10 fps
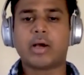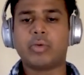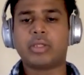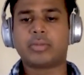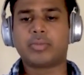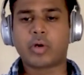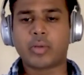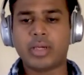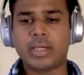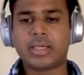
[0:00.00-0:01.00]
with
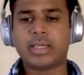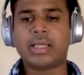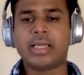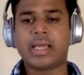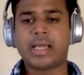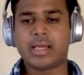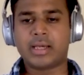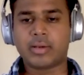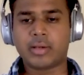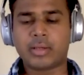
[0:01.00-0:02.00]

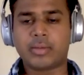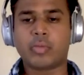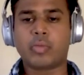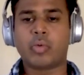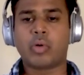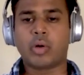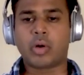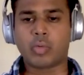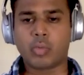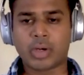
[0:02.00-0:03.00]
probability
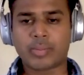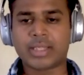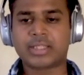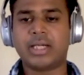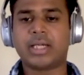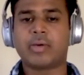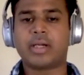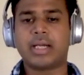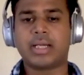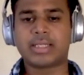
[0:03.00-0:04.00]
1 minus delta, where
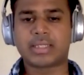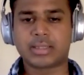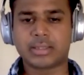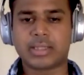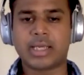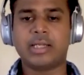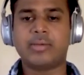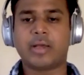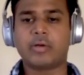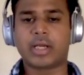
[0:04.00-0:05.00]
delta is any
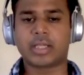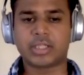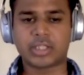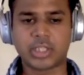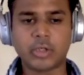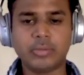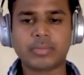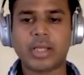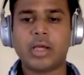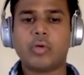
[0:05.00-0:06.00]
value greater than 0,
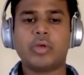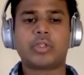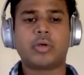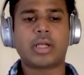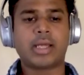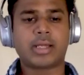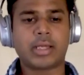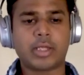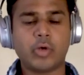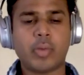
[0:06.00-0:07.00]
we showed a
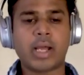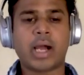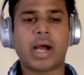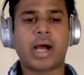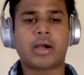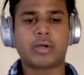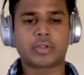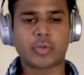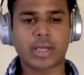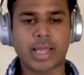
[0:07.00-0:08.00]
q by r
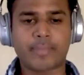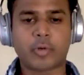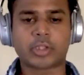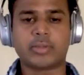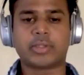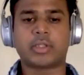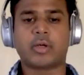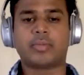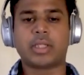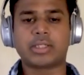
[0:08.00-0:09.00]
square approximation
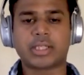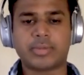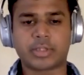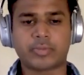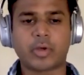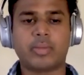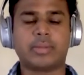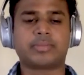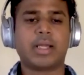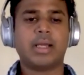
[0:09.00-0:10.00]
of the summation
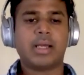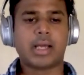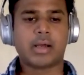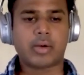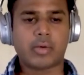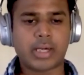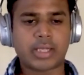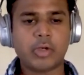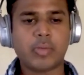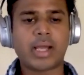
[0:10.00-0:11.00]
problem. Where
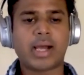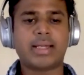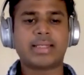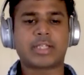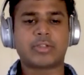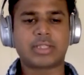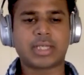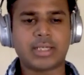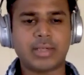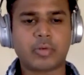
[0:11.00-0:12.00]
q by r is actually
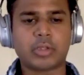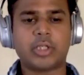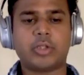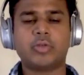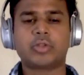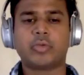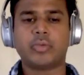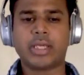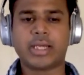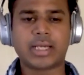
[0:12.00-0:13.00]
slightly more than 2, so
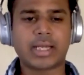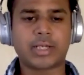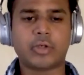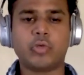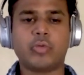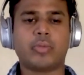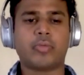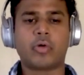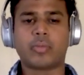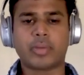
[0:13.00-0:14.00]
we get like a
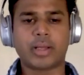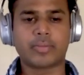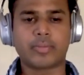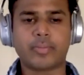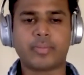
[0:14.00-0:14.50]
4 plus,